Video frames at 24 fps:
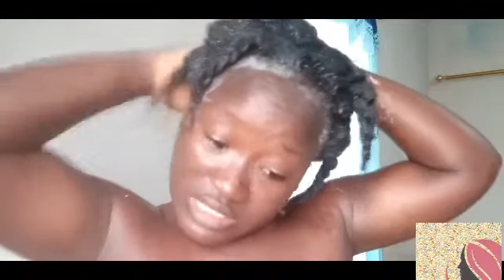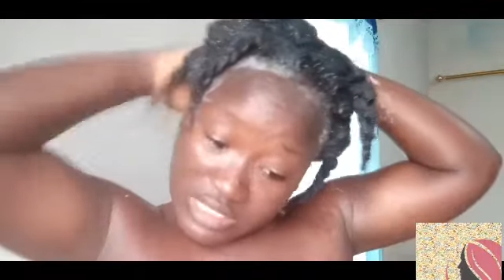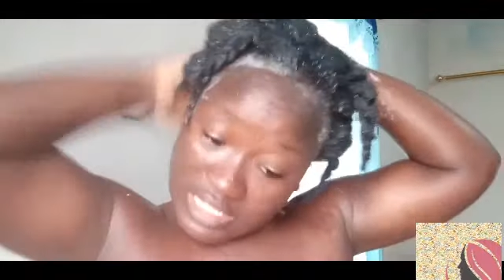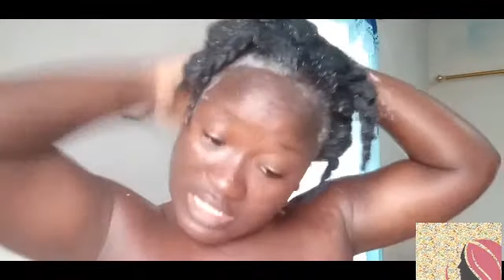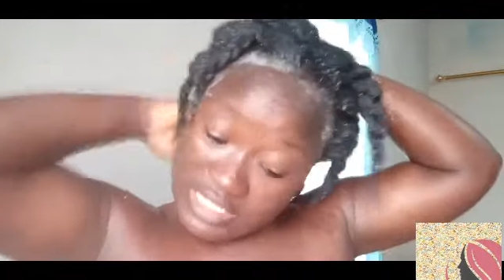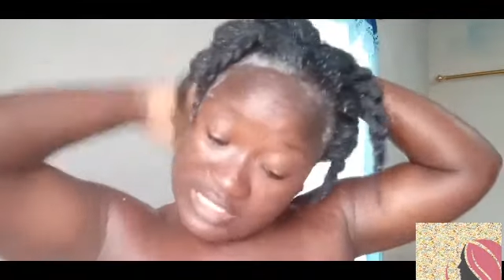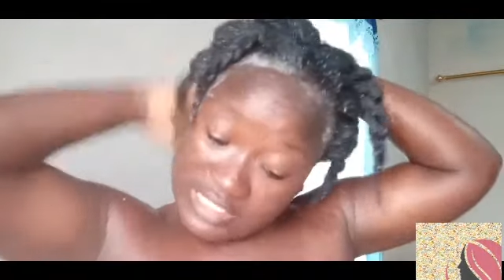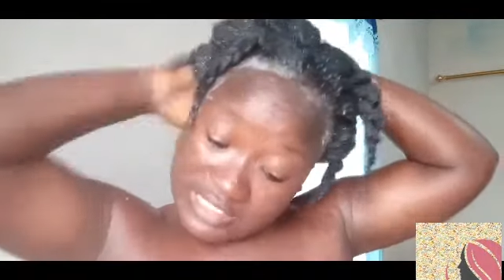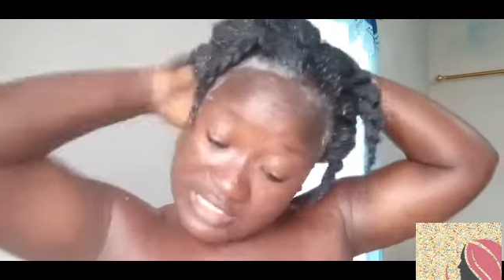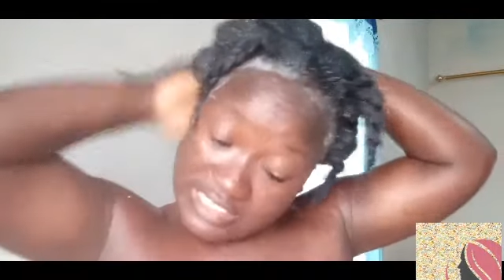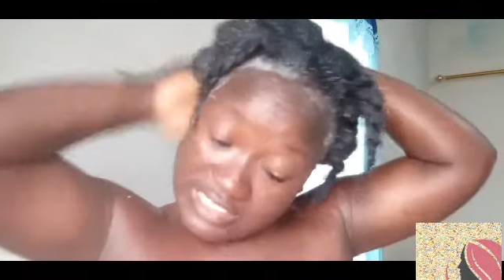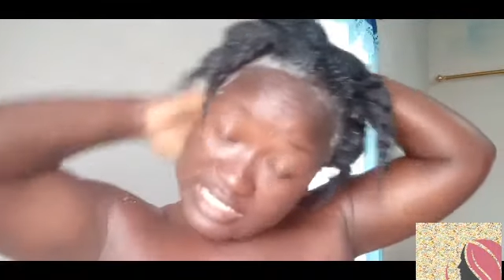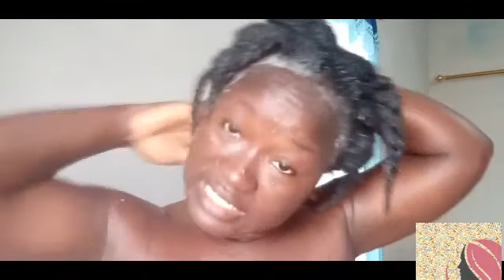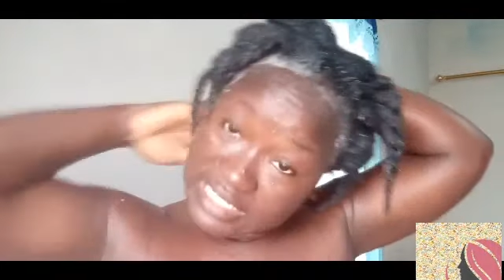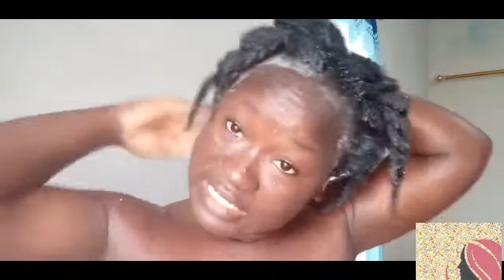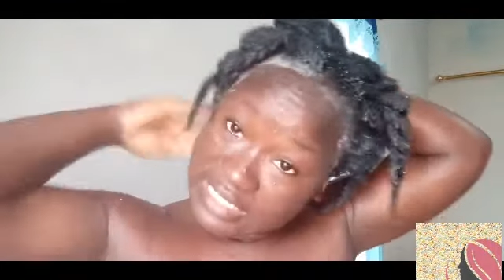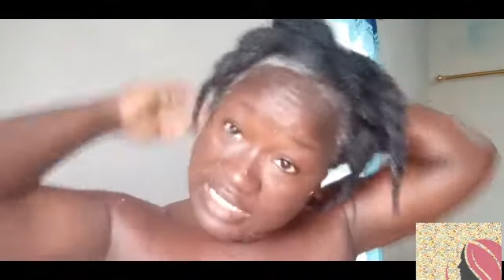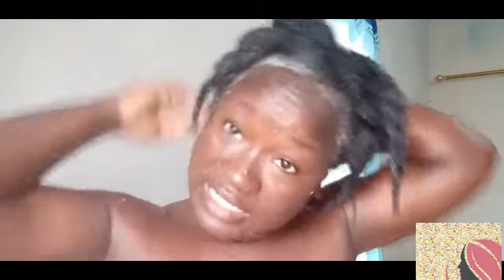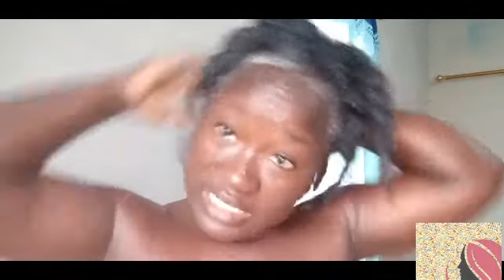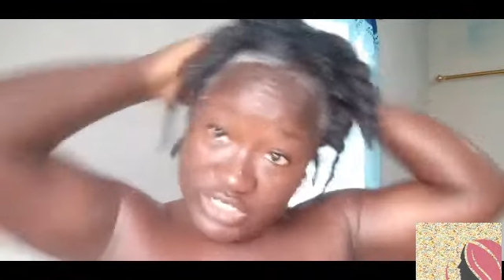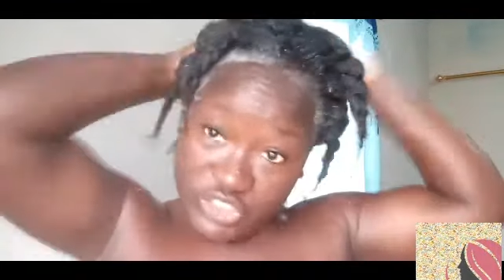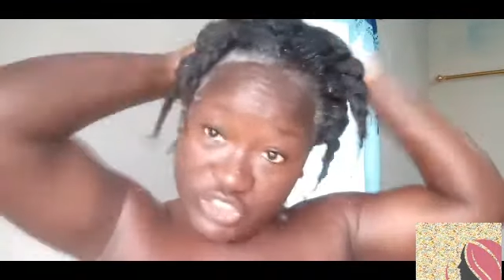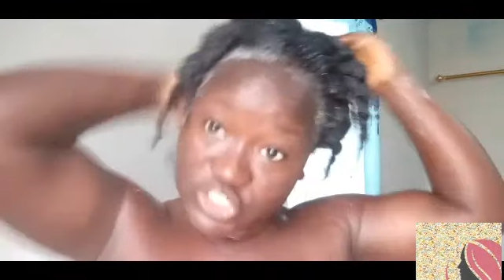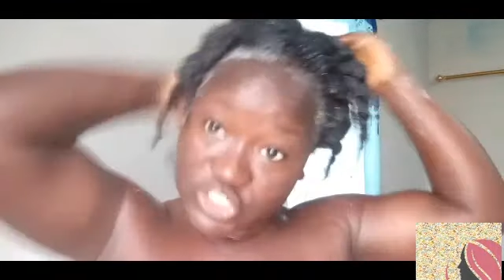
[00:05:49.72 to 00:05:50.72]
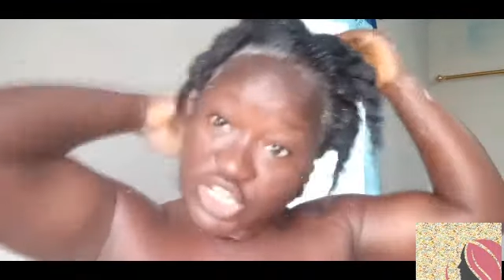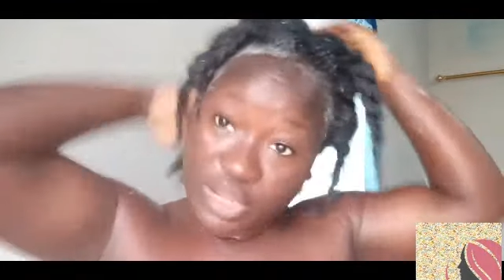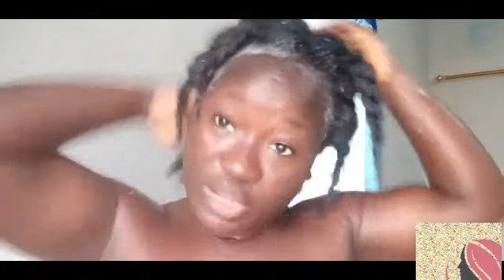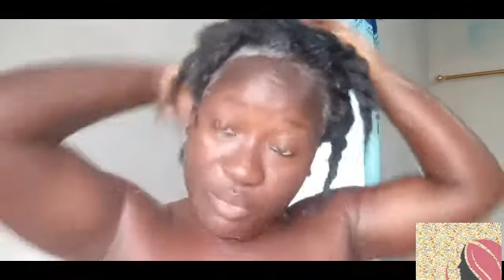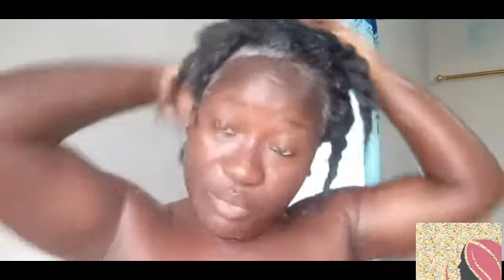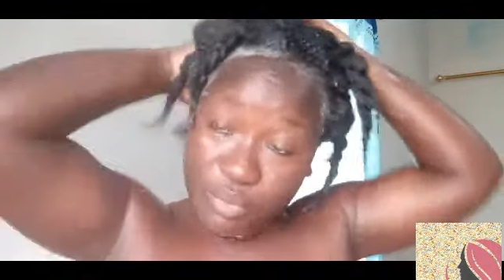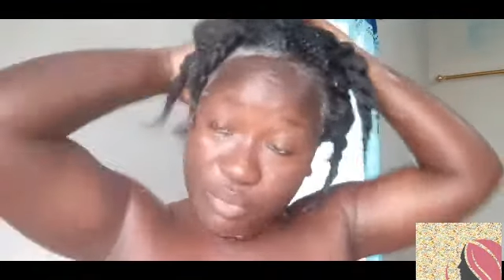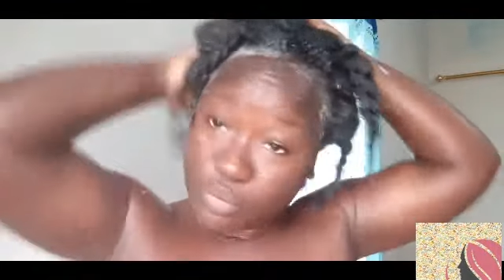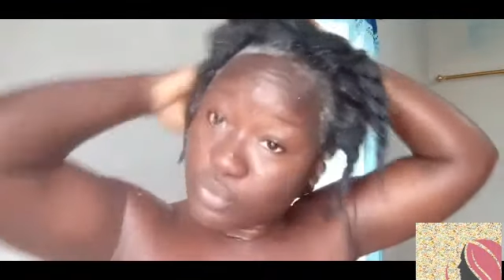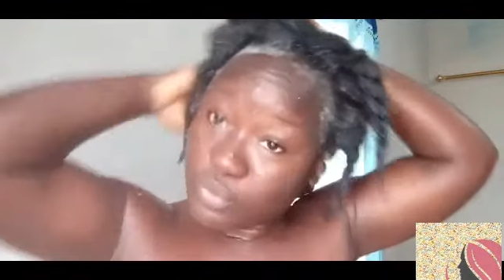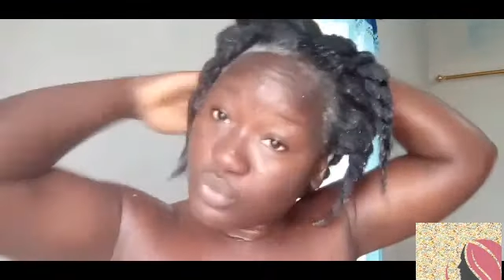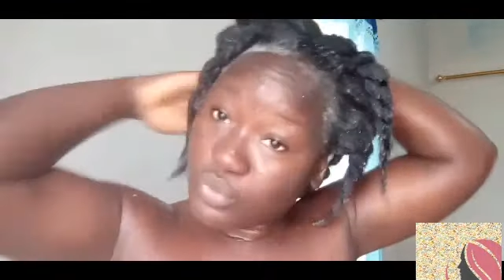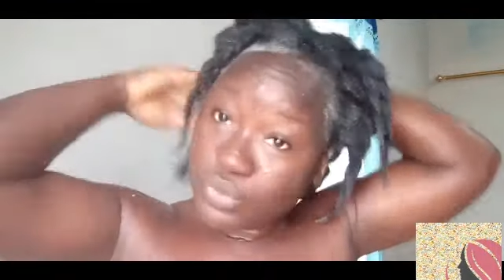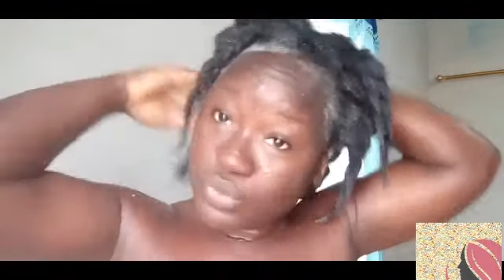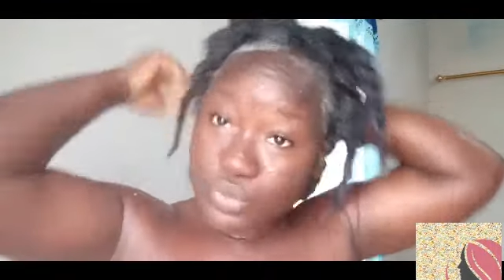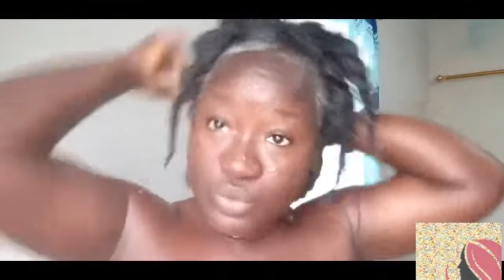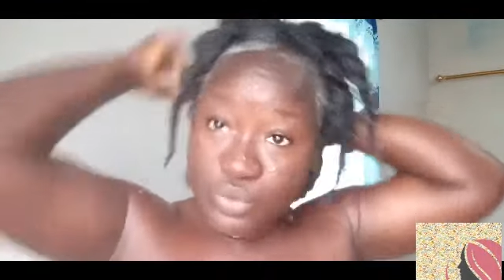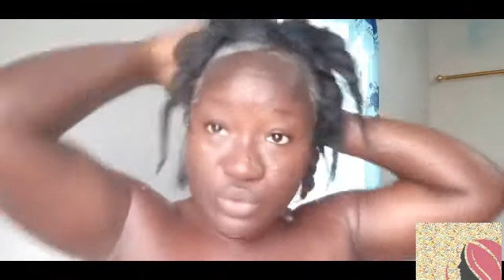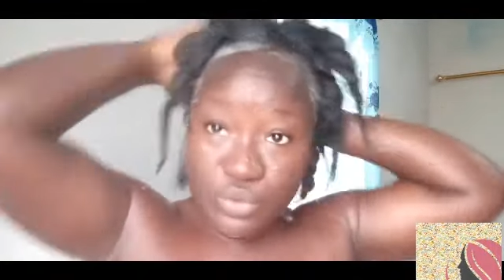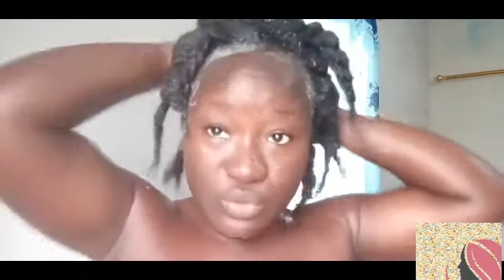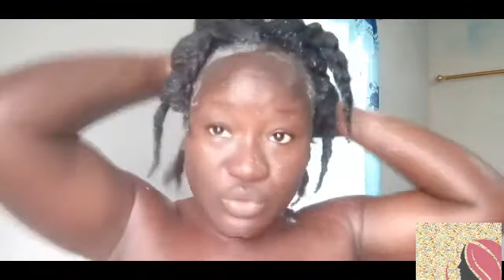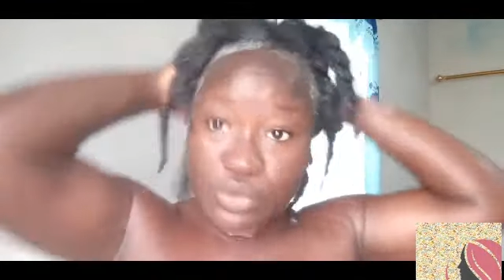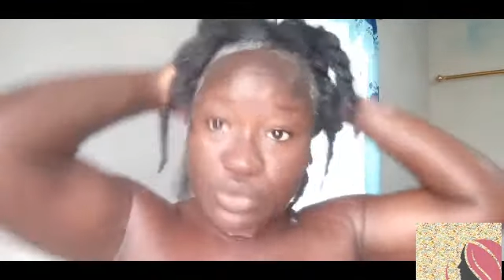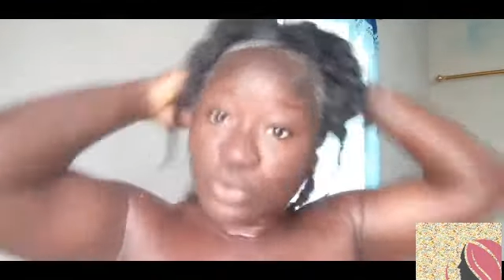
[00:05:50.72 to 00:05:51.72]
is in the
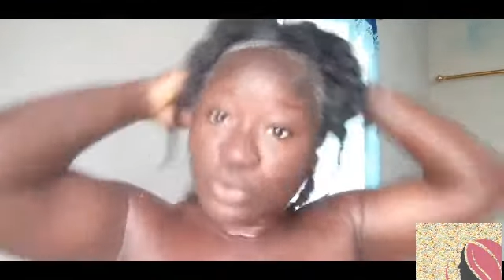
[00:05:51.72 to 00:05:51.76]
shampoo